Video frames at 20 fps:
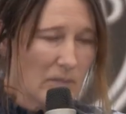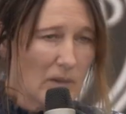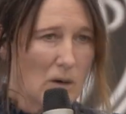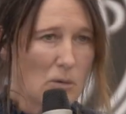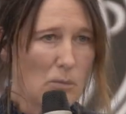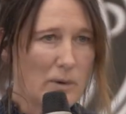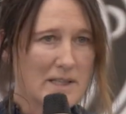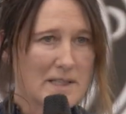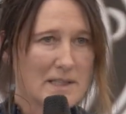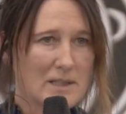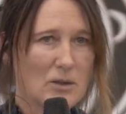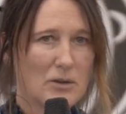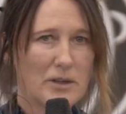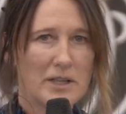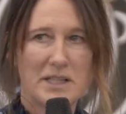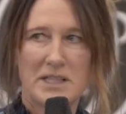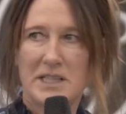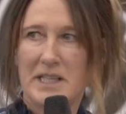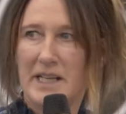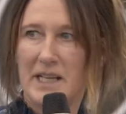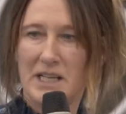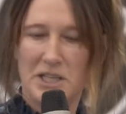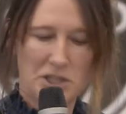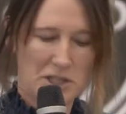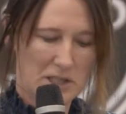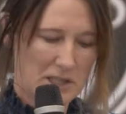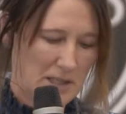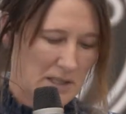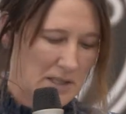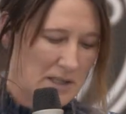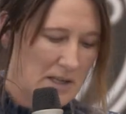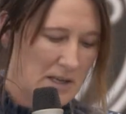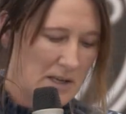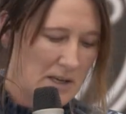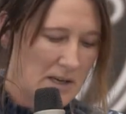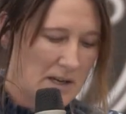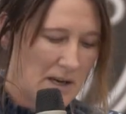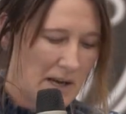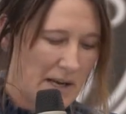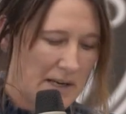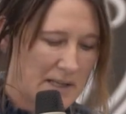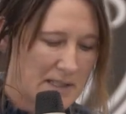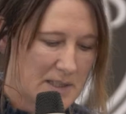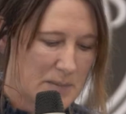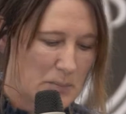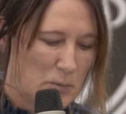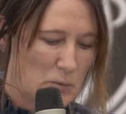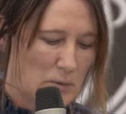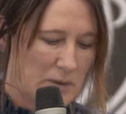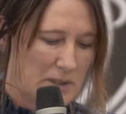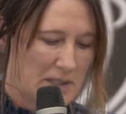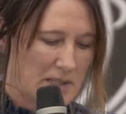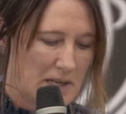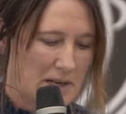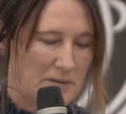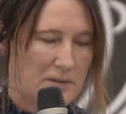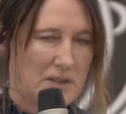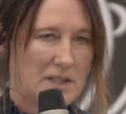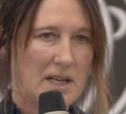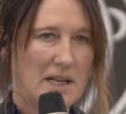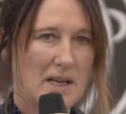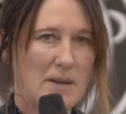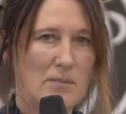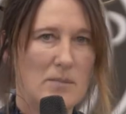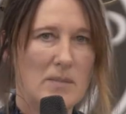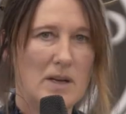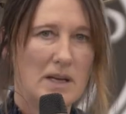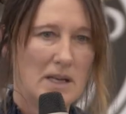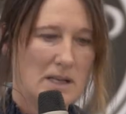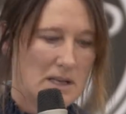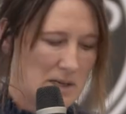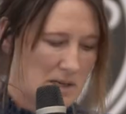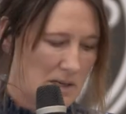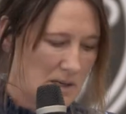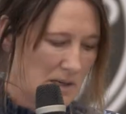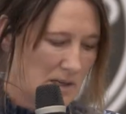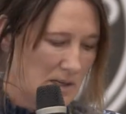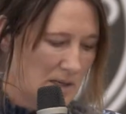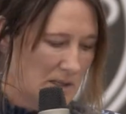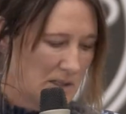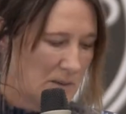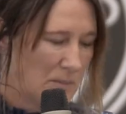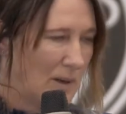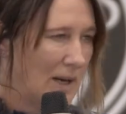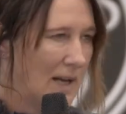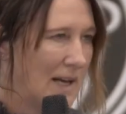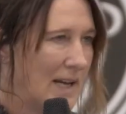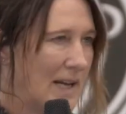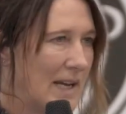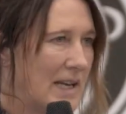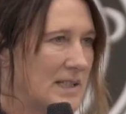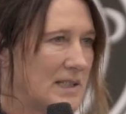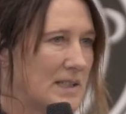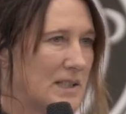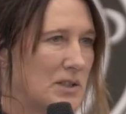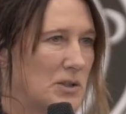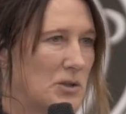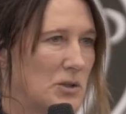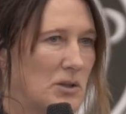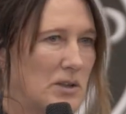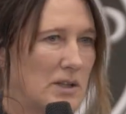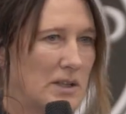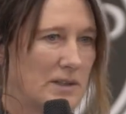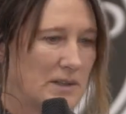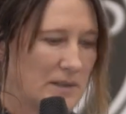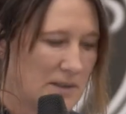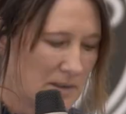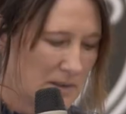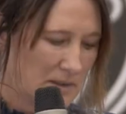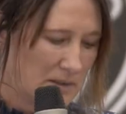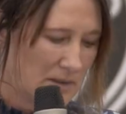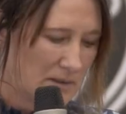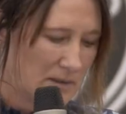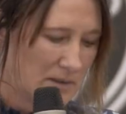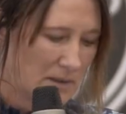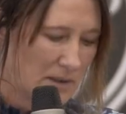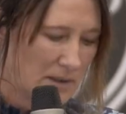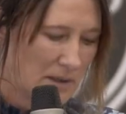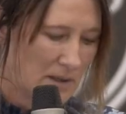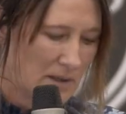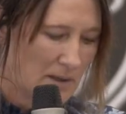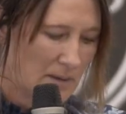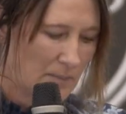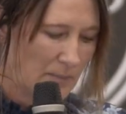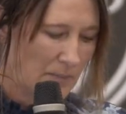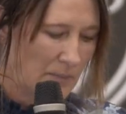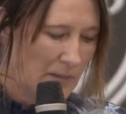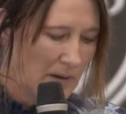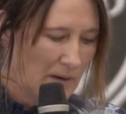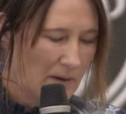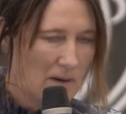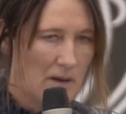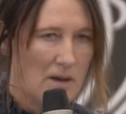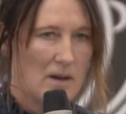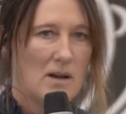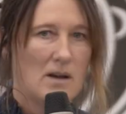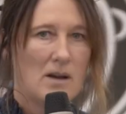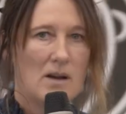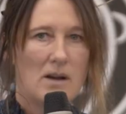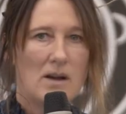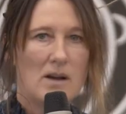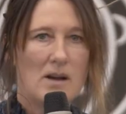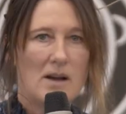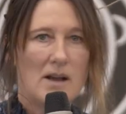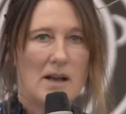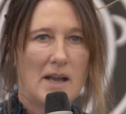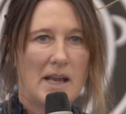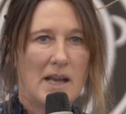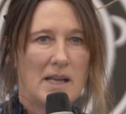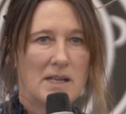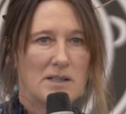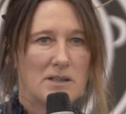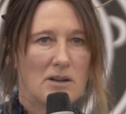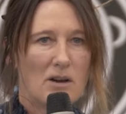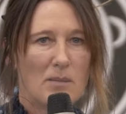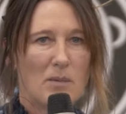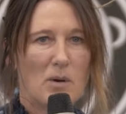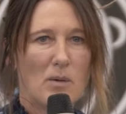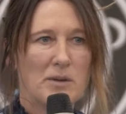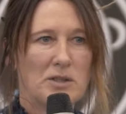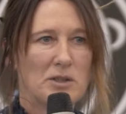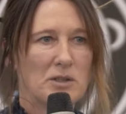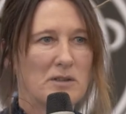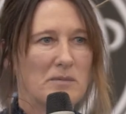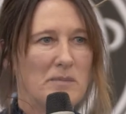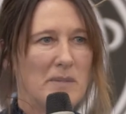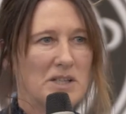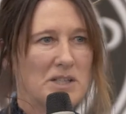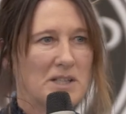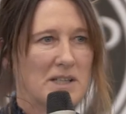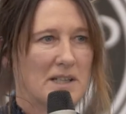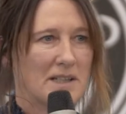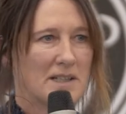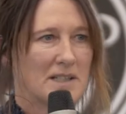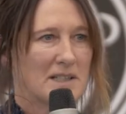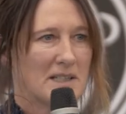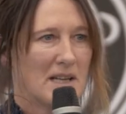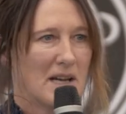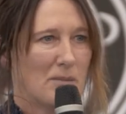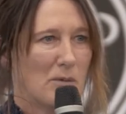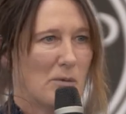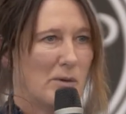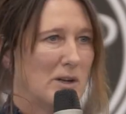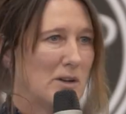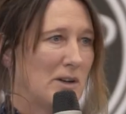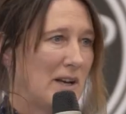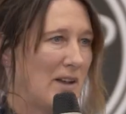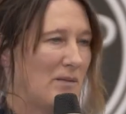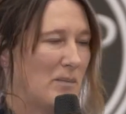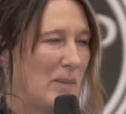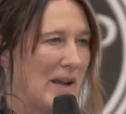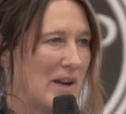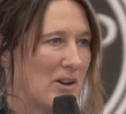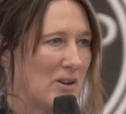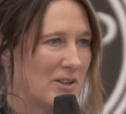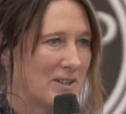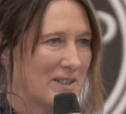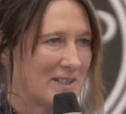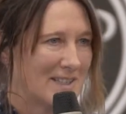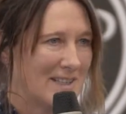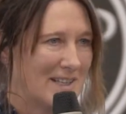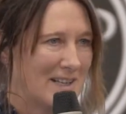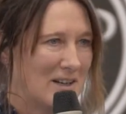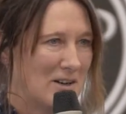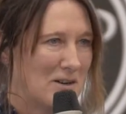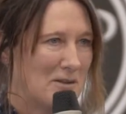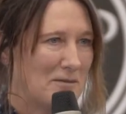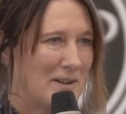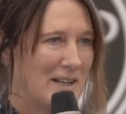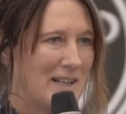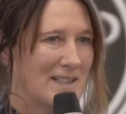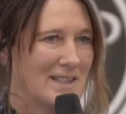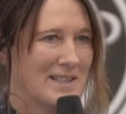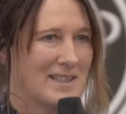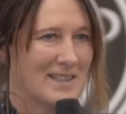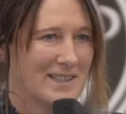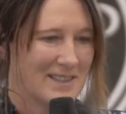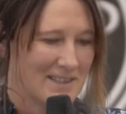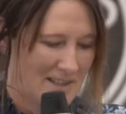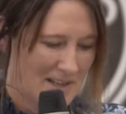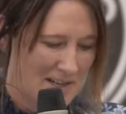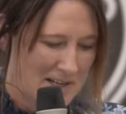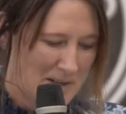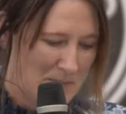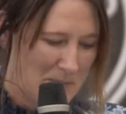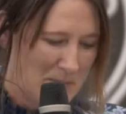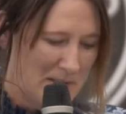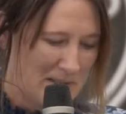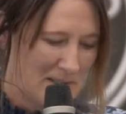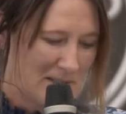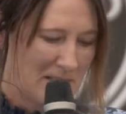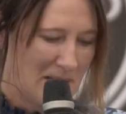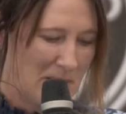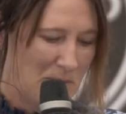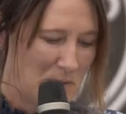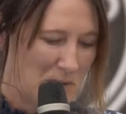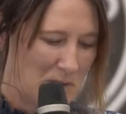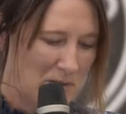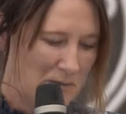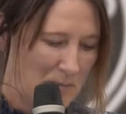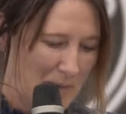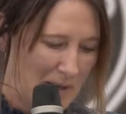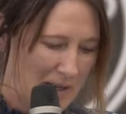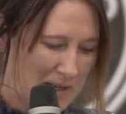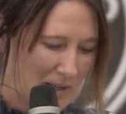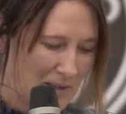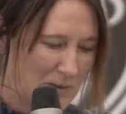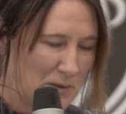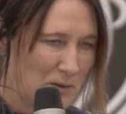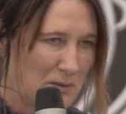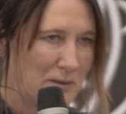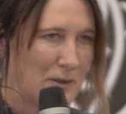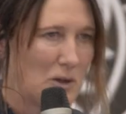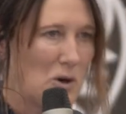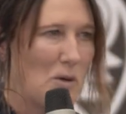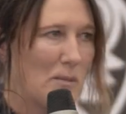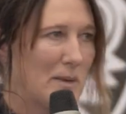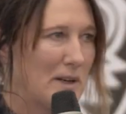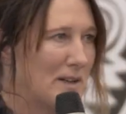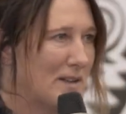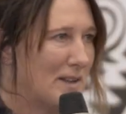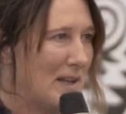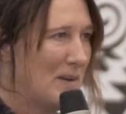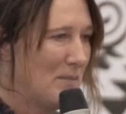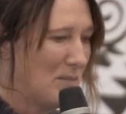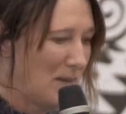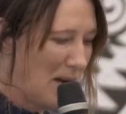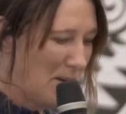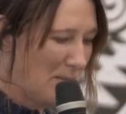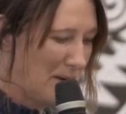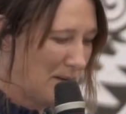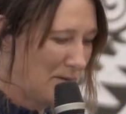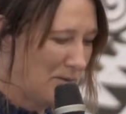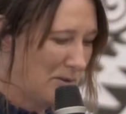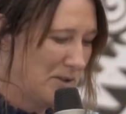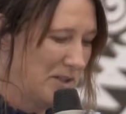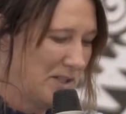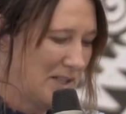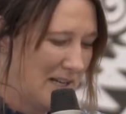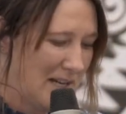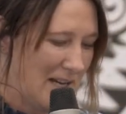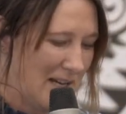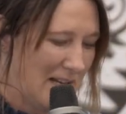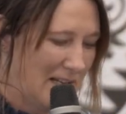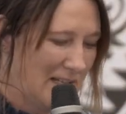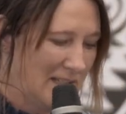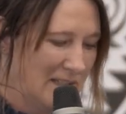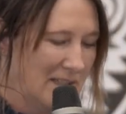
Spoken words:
we slot a teacher and a sports staff team in to play against the students. And I probably should have mentioned at the start, but we don't have parents at our events. That seems to have been a sort of a common theme coming through today.